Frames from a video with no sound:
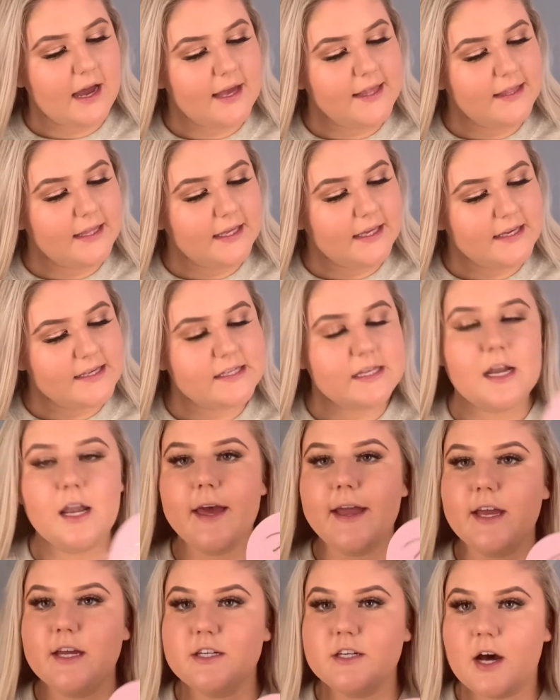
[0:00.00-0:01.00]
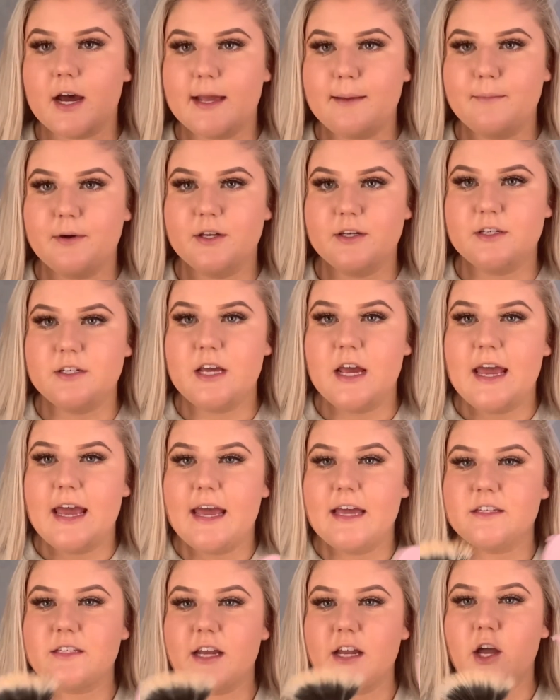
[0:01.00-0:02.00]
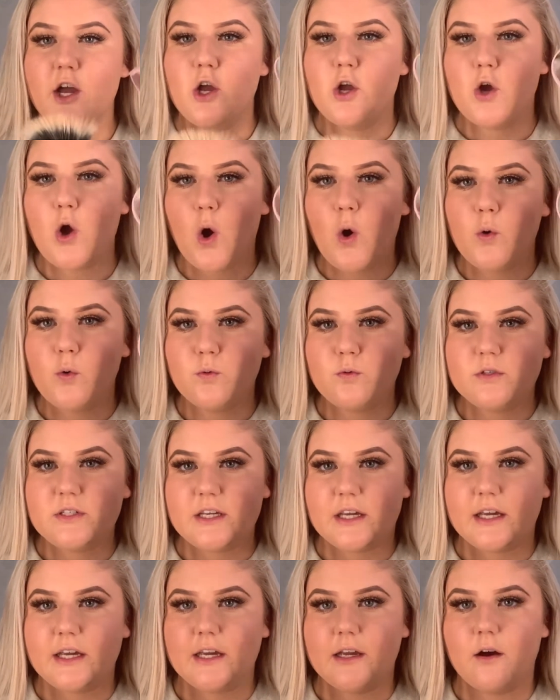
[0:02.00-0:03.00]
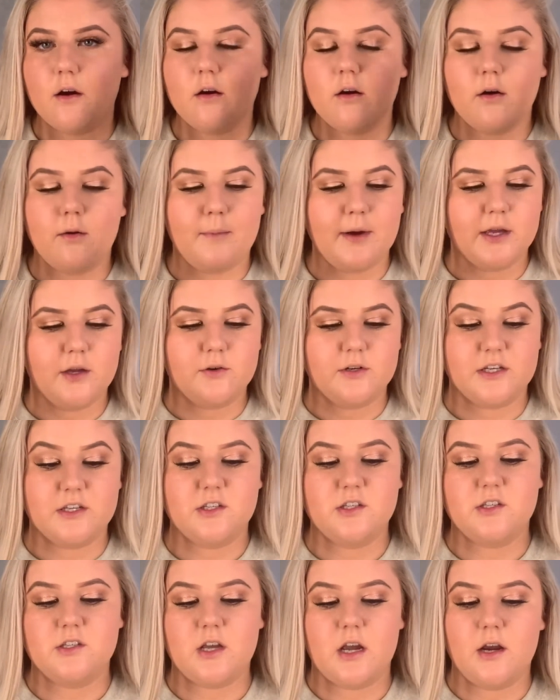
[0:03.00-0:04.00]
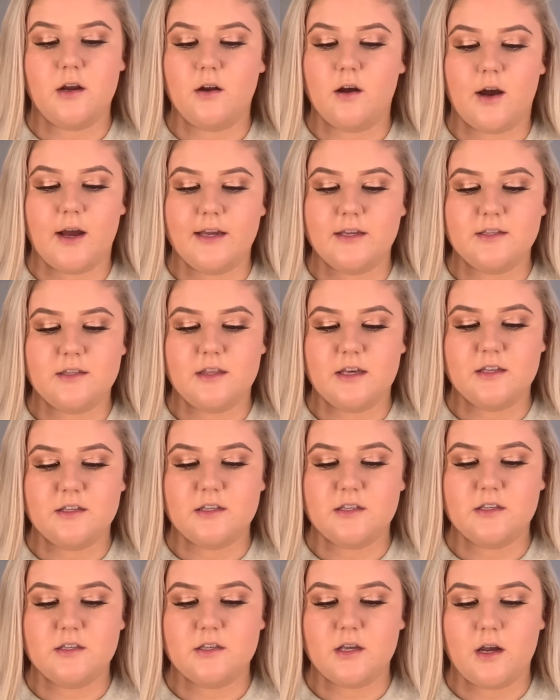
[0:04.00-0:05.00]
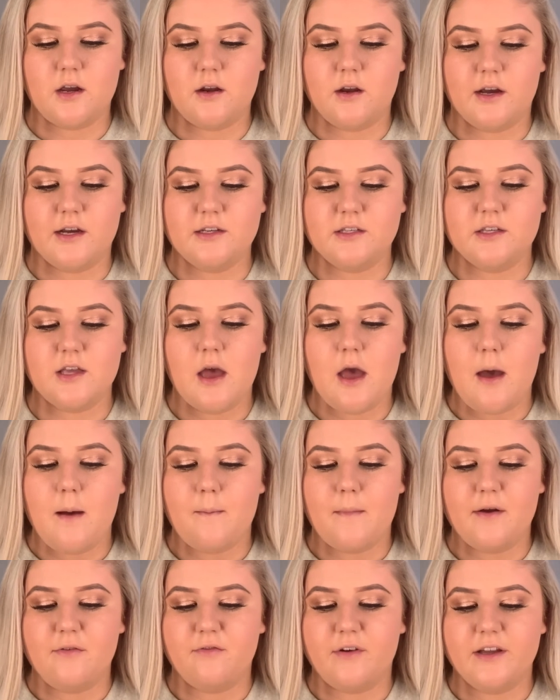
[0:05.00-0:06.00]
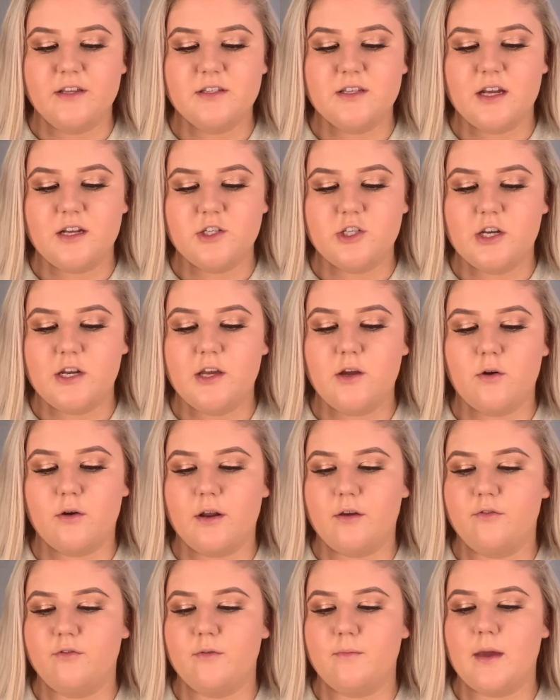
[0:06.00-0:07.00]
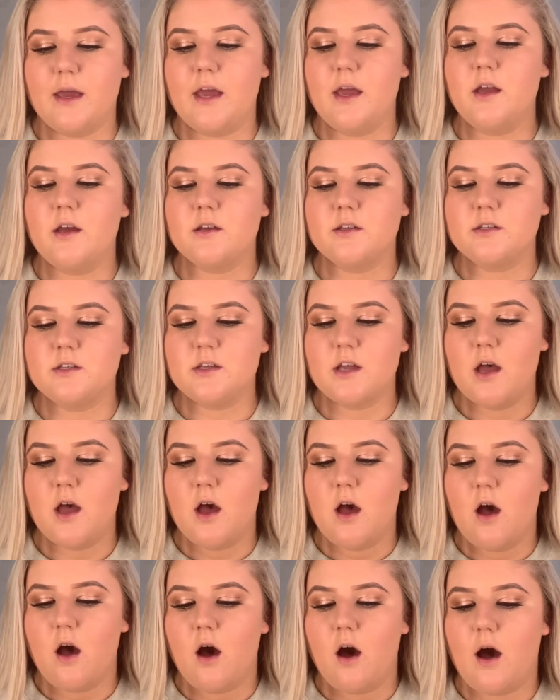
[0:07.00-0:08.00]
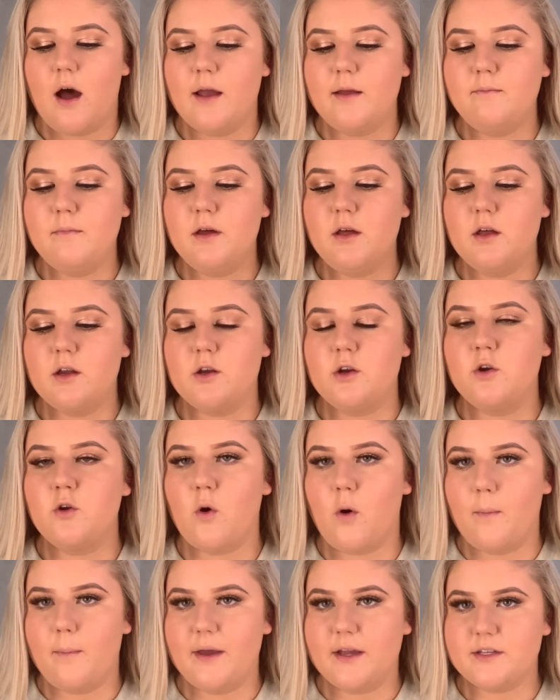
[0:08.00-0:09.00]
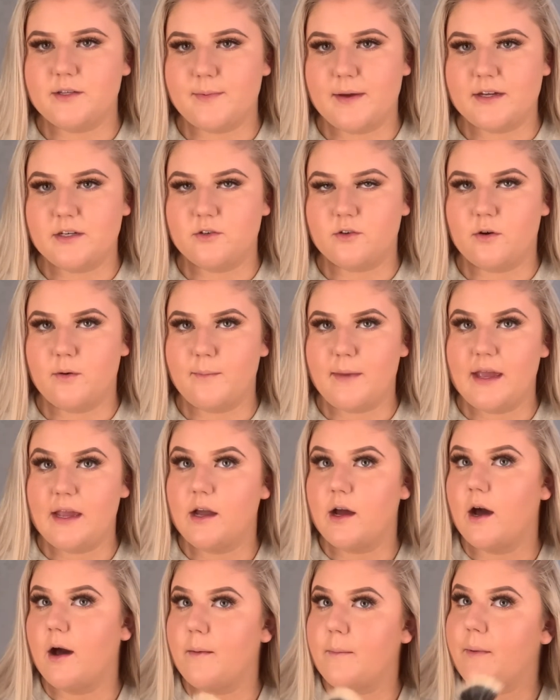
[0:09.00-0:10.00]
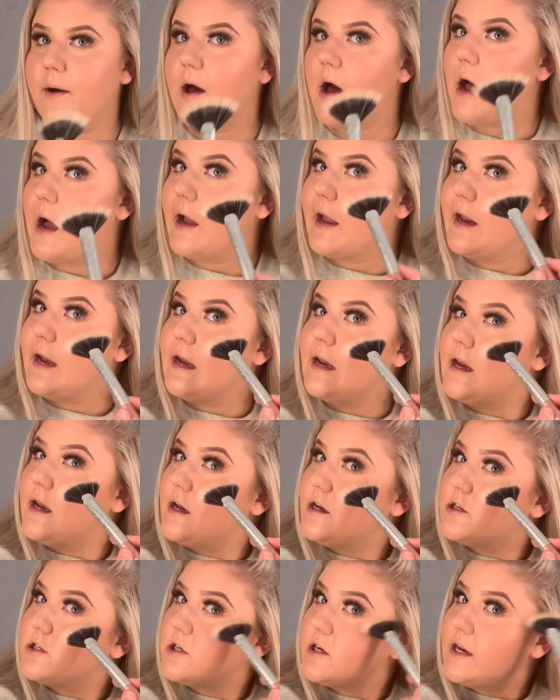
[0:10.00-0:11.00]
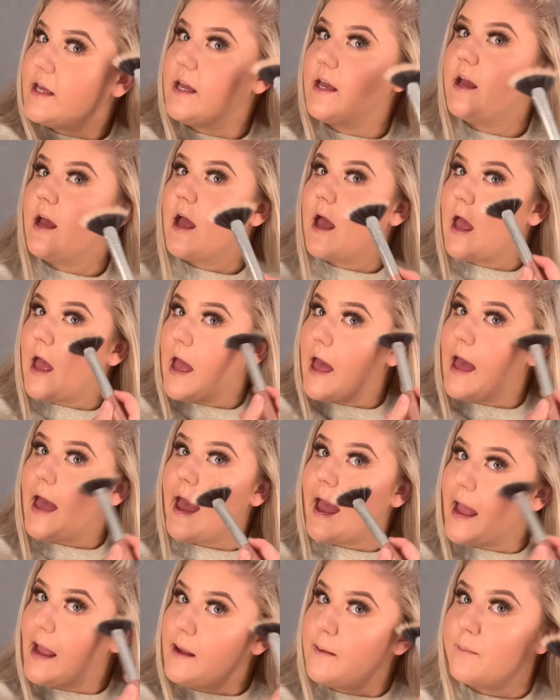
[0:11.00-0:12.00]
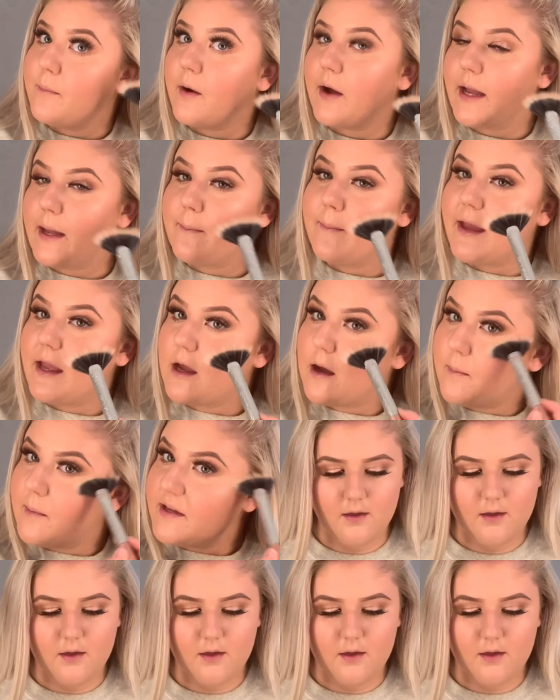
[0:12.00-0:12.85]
I think is like a diamond. It's like a goldy. Oh my God, it's so nice. This is so nice. My friends actually got it for me because I'm not a big spender on makeup. I literally hate buying makeup.